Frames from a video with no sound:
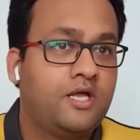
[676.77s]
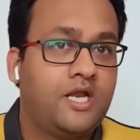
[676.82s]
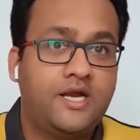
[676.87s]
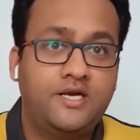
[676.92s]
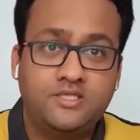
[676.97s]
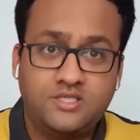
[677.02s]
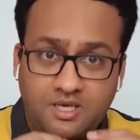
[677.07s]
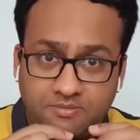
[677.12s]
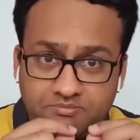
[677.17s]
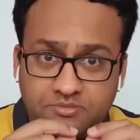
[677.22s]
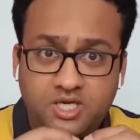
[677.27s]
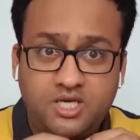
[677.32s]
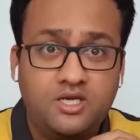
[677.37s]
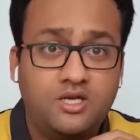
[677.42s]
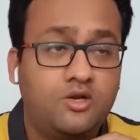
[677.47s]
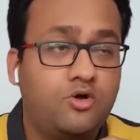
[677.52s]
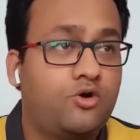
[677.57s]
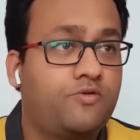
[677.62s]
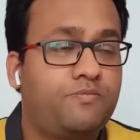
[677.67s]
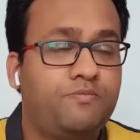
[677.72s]
right?
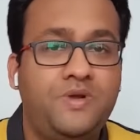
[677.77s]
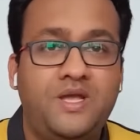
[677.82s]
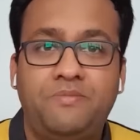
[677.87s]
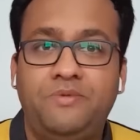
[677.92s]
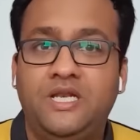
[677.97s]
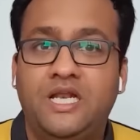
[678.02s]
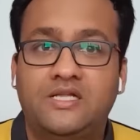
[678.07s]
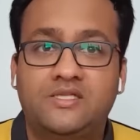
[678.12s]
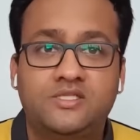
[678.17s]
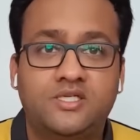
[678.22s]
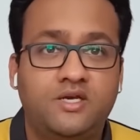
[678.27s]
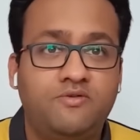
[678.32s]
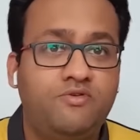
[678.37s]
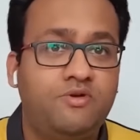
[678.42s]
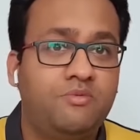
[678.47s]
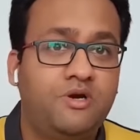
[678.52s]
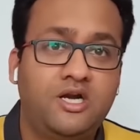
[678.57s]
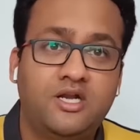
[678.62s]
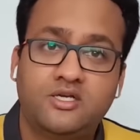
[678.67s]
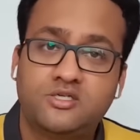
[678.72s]
Something, or maybe let's say
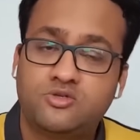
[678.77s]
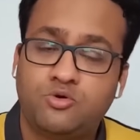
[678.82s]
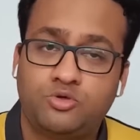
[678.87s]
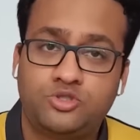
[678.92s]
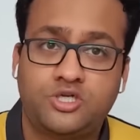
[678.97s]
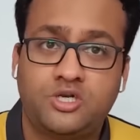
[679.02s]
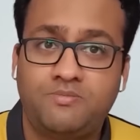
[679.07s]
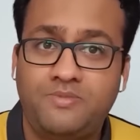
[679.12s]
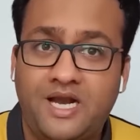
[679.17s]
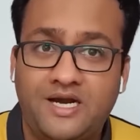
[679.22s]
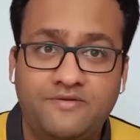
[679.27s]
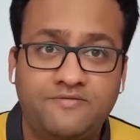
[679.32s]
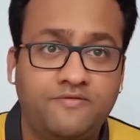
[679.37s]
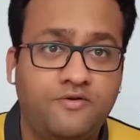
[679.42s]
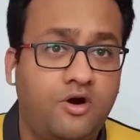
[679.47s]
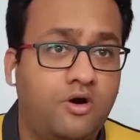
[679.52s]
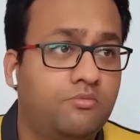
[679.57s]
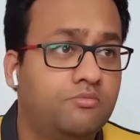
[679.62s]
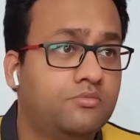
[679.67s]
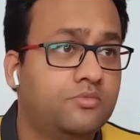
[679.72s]
we build a social
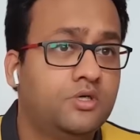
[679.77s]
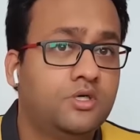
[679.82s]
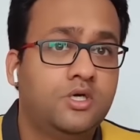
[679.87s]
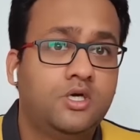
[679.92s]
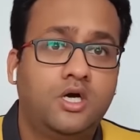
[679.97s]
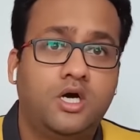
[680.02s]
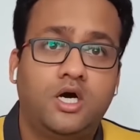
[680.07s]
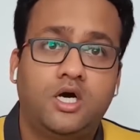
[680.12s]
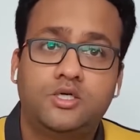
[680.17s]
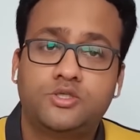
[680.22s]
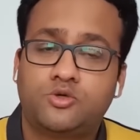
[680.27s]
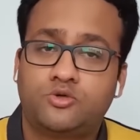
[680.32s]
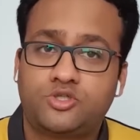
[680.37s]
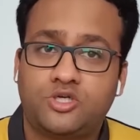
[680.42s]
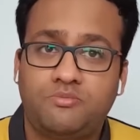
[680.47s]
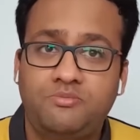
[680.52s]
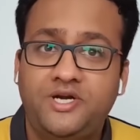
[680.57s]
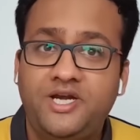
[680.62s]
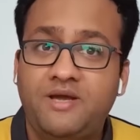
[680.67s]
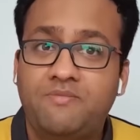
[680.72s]
platform, a
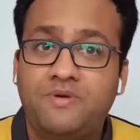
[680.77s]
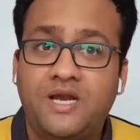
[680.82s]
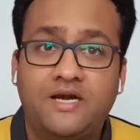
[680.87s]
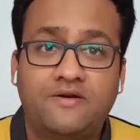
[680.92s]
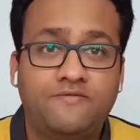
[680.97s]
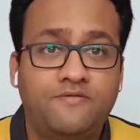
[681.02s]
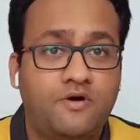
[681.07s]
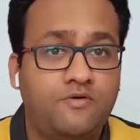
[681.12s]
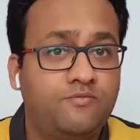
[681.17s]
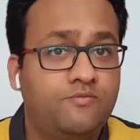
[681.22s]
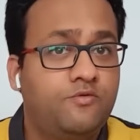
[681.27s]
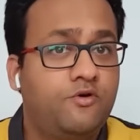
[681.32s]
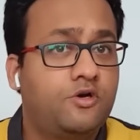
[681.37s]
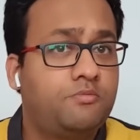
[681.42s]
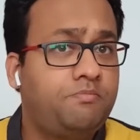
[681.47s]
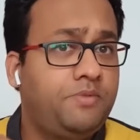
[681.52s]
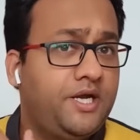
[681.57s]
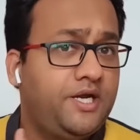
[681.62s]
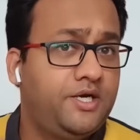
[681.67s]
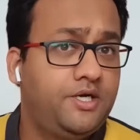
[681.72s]
social media platform
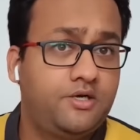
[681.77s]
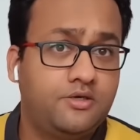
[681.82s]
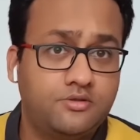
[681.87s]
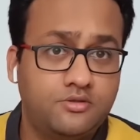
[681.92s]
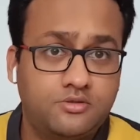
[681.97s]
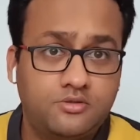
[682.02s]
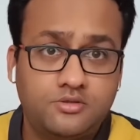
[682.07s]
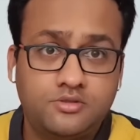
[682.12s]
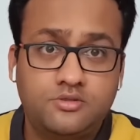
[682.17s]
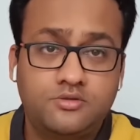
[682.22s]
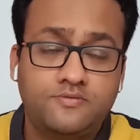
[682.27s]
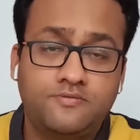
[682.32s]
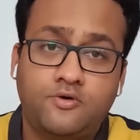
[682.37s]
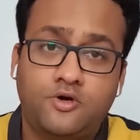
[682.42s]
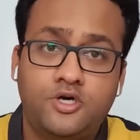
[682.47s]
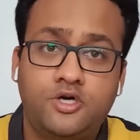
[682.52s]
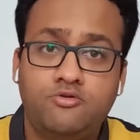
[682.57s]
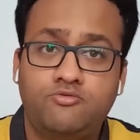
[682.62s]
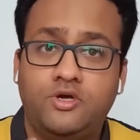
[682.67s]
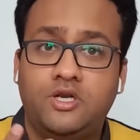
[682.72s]
for painters,
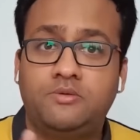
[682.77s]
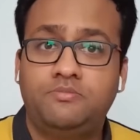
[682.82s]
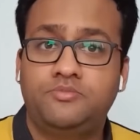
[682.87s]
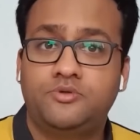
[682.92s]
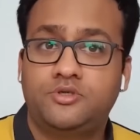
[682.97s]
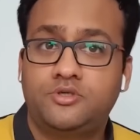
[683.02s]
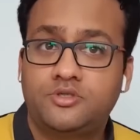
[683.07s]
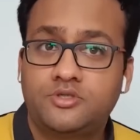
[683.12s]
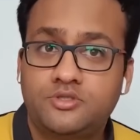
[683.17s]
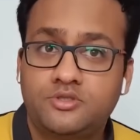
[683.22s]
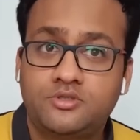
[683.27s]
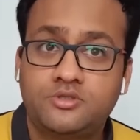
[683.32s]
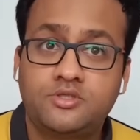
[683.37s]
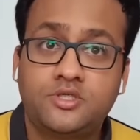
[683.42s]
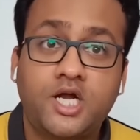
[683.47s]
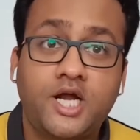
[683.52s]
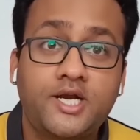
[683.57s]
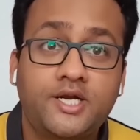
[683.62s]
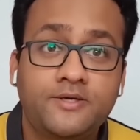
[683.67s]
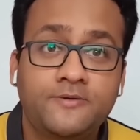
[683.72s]
for developers,
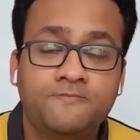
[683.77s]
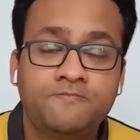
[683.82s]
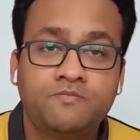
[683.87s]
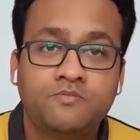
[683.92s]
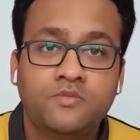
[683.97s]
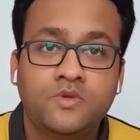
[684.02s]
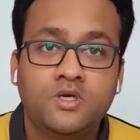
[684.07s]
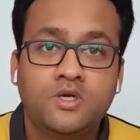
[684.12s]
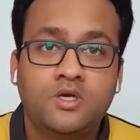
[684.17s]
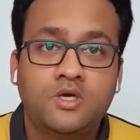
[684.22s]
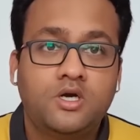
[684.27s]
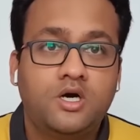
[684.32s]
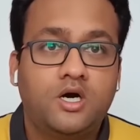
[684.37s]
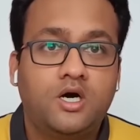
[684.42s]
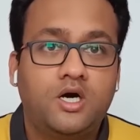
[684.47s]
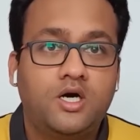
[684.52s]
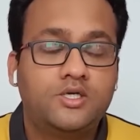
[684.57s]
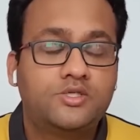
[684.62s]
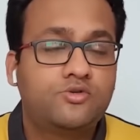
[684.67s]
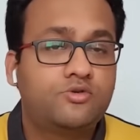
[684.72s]
right?
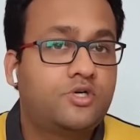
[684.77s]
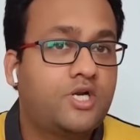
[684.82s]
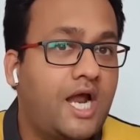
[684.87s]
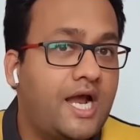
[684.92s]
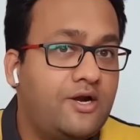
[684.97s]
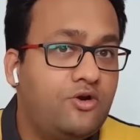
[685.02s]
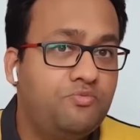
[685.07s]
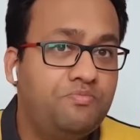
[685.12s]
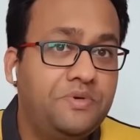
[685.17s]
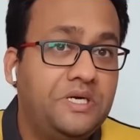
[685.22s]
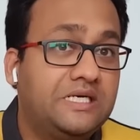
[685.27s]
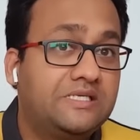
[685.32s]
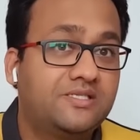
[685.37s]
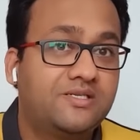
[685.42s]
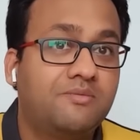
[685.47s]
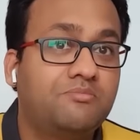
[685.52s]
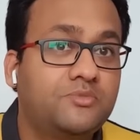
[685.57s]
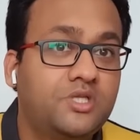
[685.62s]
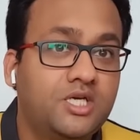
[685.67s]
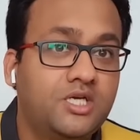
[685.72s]
So try to build
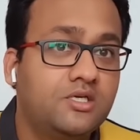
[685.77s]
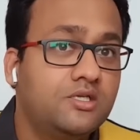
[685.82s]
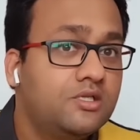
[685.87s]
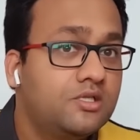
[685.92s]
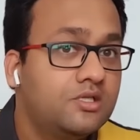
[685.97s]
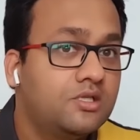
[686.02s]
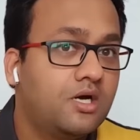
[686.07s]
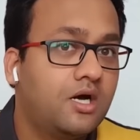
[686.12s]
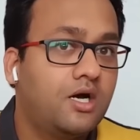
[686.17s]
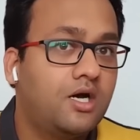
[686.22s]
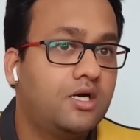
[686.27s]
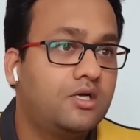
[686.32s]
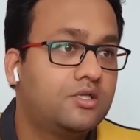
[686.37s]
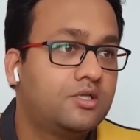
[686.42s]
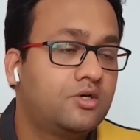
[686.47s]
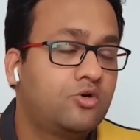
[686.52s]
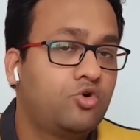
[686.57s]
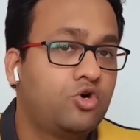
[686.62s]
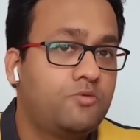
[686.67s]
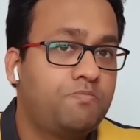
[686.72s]
something.
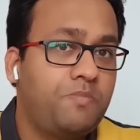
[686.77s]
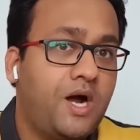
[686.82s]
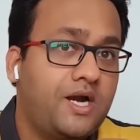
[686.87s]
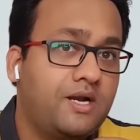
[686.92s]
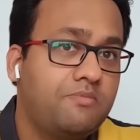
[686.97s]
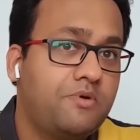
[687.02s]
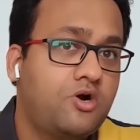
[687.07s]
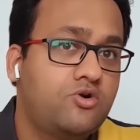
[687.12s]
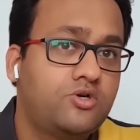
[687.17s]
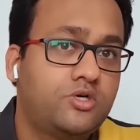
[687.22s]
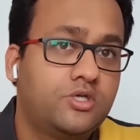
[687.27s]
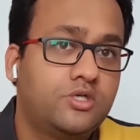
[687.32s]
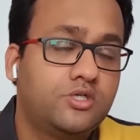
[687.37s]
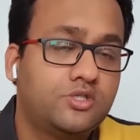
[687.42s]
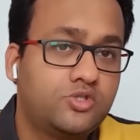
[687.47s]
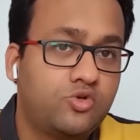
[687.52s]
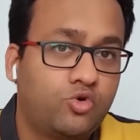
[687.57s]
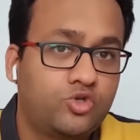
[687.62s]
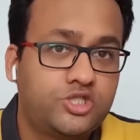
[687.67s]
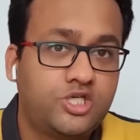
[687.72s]
The good part about
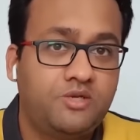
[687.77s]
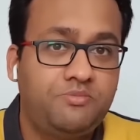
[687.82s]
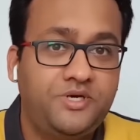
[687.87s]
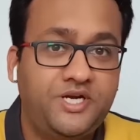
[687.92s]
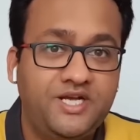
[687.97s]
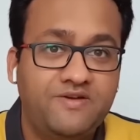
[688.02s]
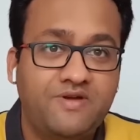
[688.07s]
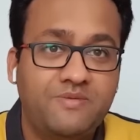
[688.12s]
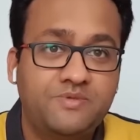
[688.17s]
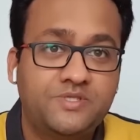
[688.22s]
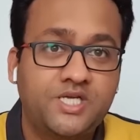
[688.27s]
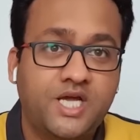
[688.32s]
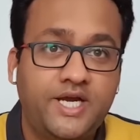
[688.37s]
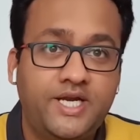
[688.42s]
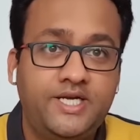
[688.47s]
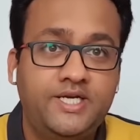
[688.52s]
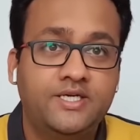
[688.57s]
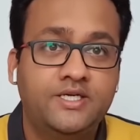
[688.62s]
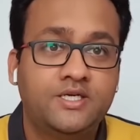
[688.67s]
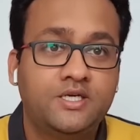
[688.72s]
social media
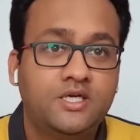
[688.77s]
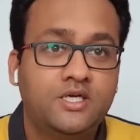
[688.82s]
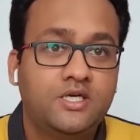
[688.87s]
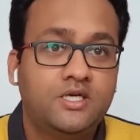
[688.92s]
website,